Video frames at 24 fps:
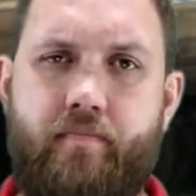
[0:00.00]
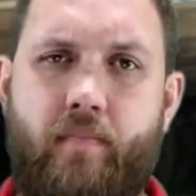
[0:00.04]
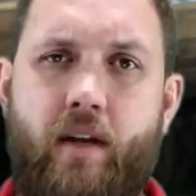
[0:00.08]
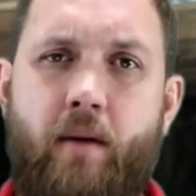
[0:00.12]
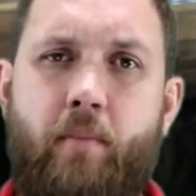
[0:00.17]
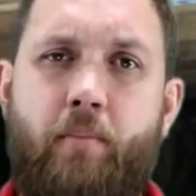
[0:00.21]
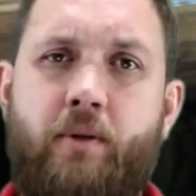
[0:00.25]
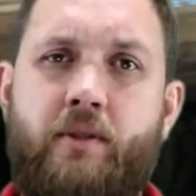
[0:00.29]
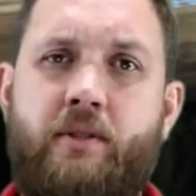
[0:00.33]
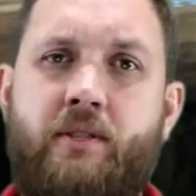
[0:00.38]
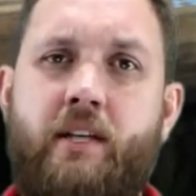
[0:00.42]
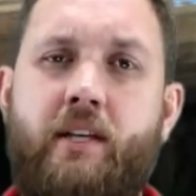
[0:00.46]

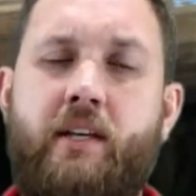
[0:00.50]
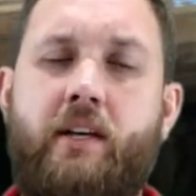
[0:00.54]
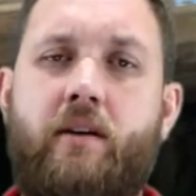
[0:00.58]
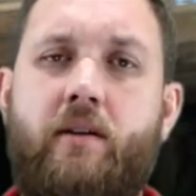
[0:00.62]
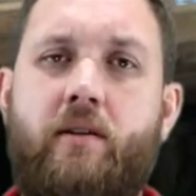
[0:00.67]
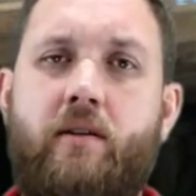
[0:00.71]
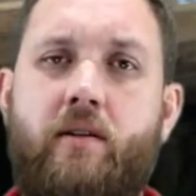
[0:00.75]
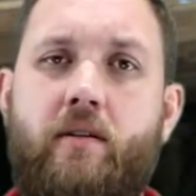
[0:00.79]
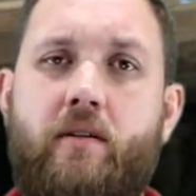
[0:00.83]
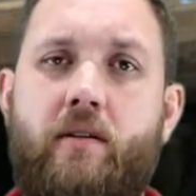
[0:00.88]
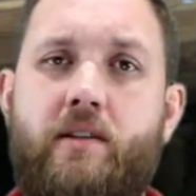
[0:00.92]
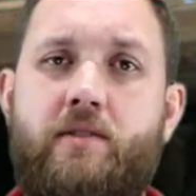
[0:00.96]
In
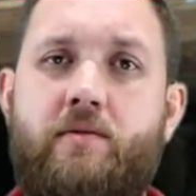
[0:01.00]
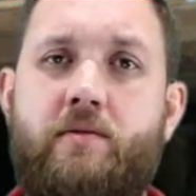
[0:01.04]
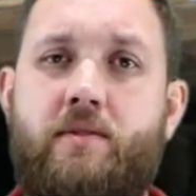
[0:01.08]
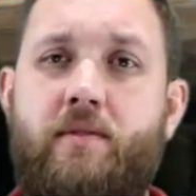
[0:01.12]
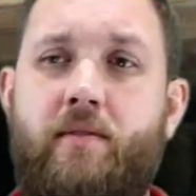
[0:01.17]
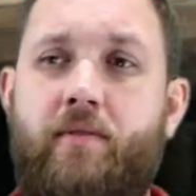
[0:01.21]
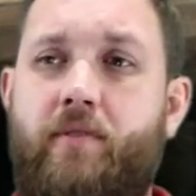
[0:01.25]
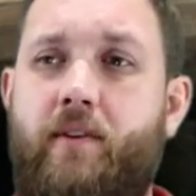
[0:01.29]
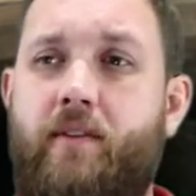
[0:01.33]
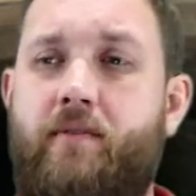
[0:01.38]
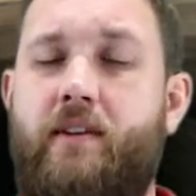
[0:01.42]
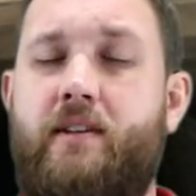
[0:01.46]
particular, this was
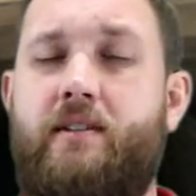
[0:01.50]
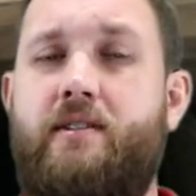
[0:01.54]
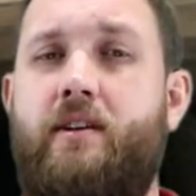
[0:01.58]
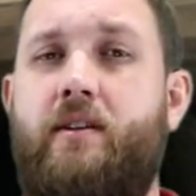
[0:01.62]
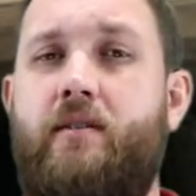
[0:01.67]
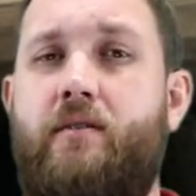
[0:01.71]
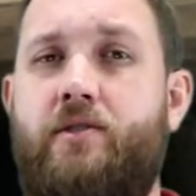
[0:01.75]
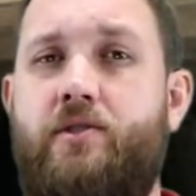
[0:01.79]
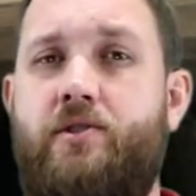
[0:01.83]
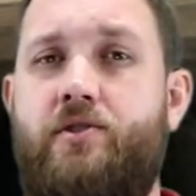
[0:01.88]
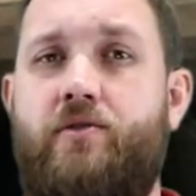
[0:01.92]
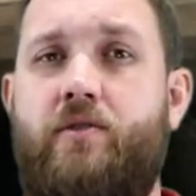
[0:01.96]
a 50s
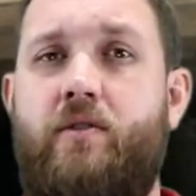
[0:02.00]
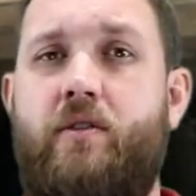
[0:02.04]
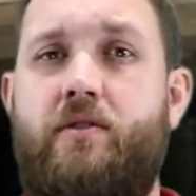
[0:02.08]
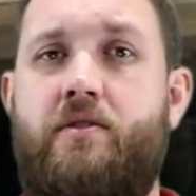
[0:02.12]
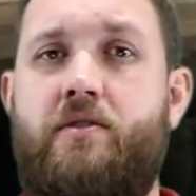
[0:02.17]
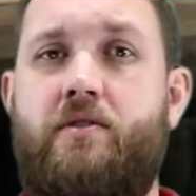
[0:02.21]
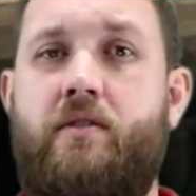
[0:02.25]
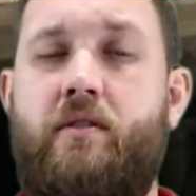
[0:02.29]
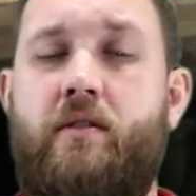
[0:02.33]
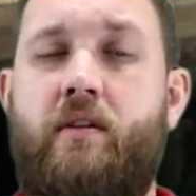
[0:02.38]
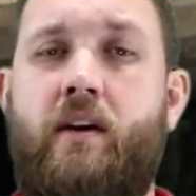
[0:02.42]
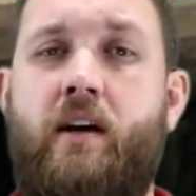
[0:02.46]
era
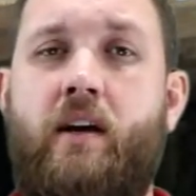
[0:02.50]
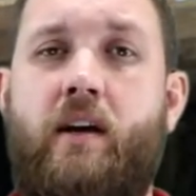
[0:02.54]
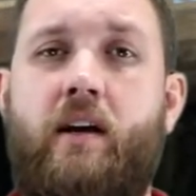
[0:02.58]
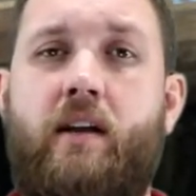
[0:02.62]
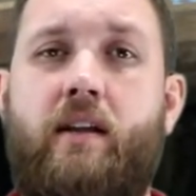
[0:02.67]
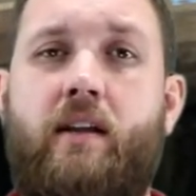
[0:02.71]
structure